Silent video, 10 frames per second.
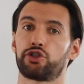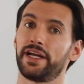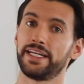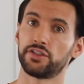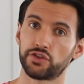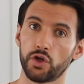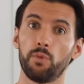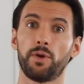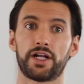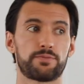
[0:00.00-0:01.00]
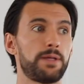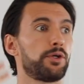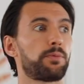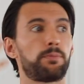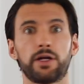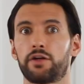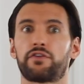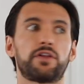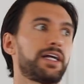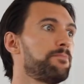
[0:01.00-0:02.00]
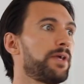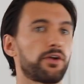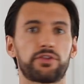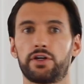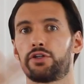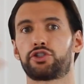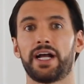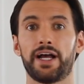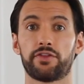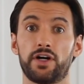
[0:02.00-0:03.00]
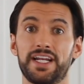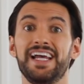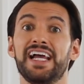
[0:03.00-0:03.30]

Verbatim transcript: training so much, maybe you're preparing for like a marathon or a triathlon,